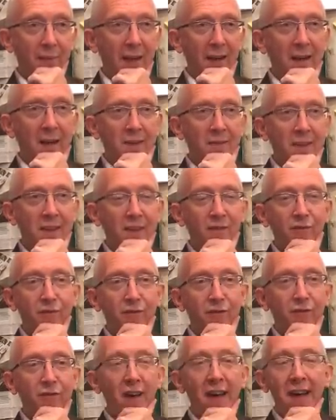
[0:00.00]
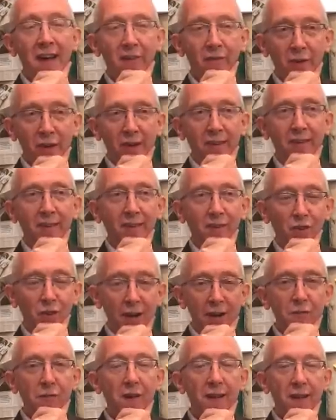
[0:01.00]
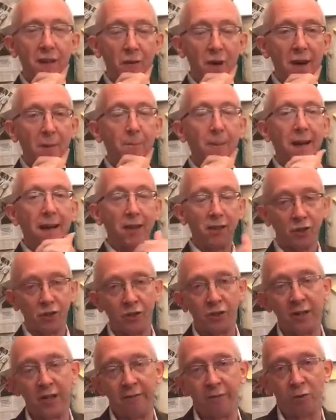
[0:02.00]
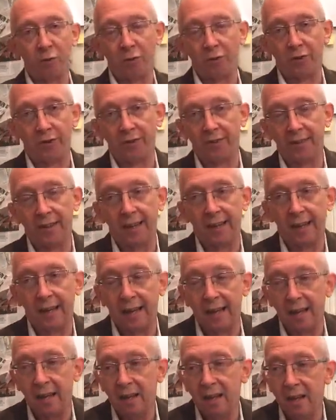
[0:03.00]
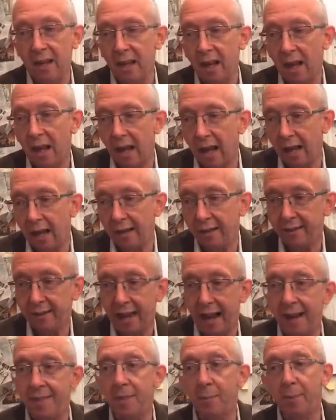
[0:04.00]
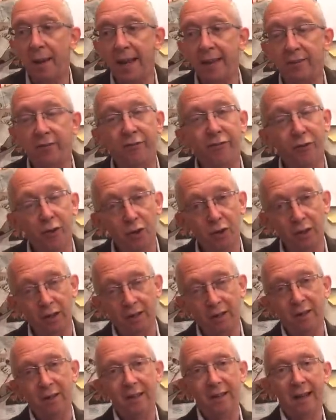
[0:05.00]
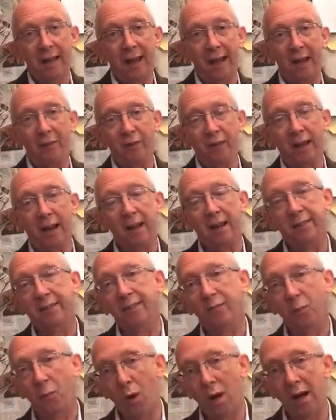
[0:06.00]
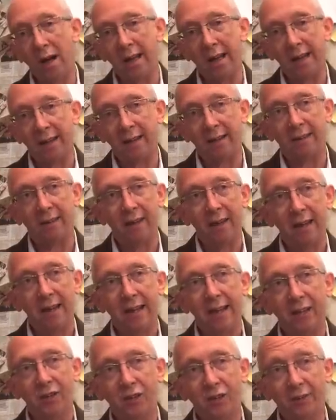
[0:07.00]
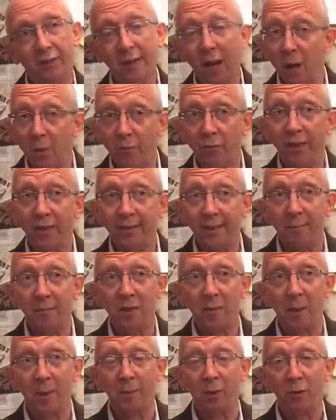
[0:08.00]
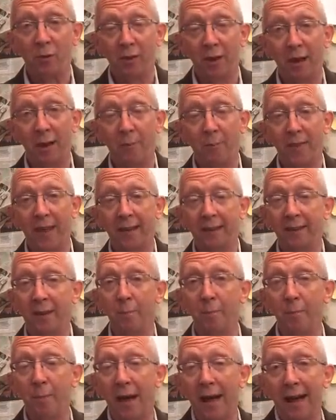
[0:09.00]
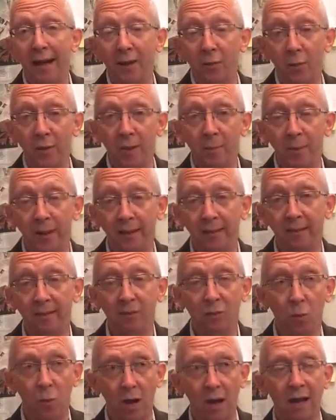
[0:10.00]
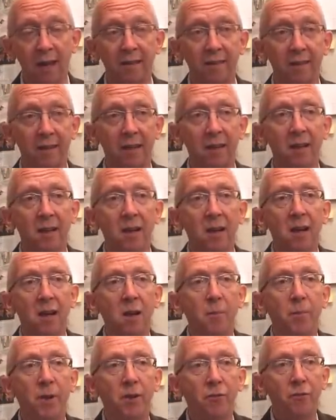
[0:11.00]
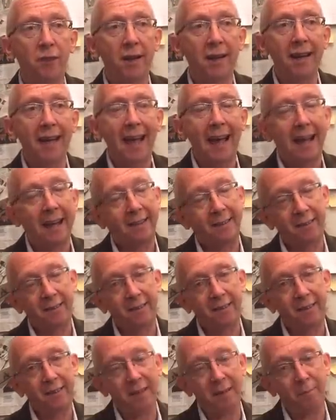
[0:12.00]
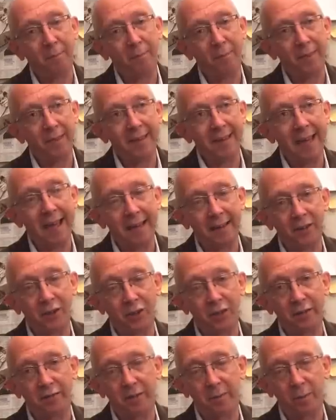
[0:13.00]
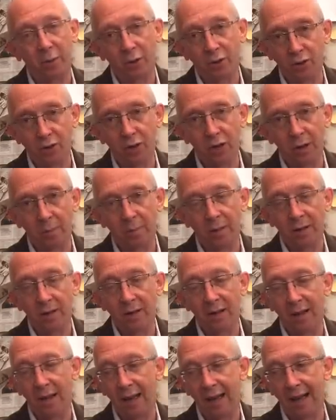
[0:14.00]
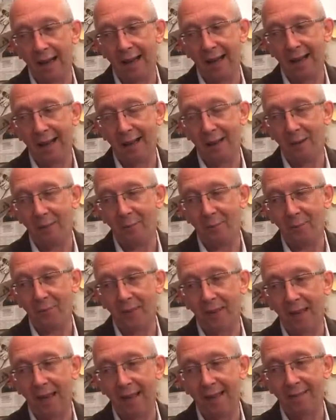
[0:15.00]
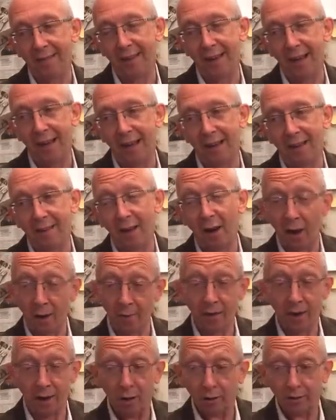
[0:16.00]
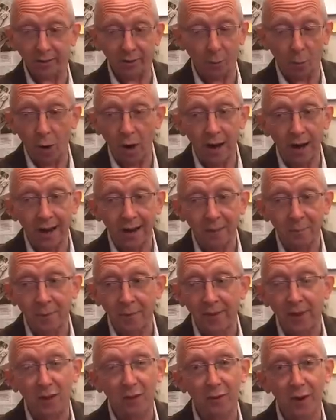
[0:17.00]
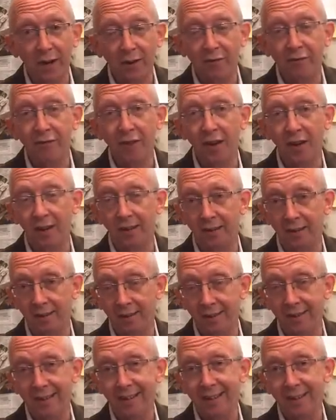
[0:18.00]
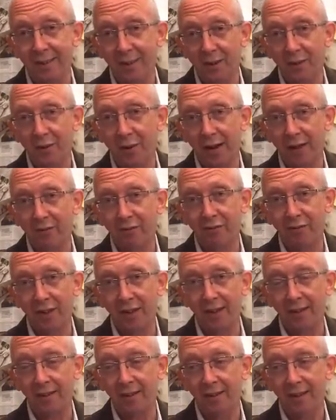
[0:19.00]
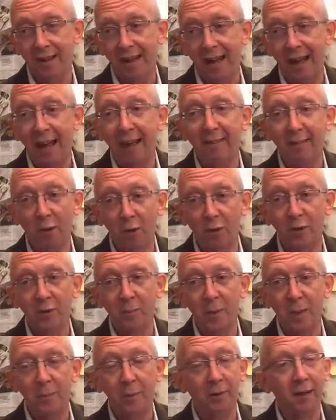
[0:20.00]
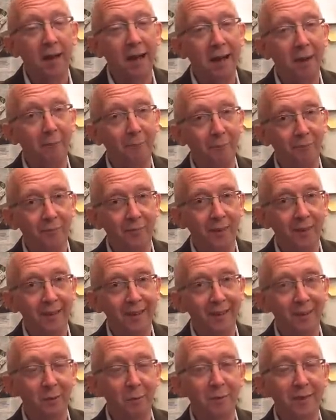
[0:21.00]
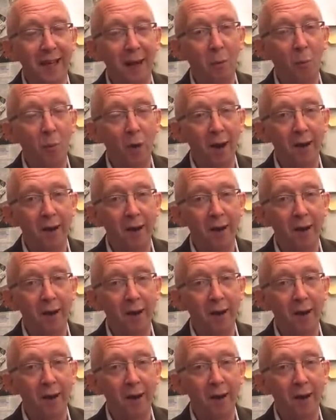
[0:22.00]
I can't think of favourites. It's generally a great pleasure to have authors here and, uh, and the place full have a glass of wine and it just hopefully some of the people who come then come back when the place is quieter but it really adds to the the energy of the bookshop um, and there, are are are lots of work but they're great fun they're great fun uh, as long as people come it's always that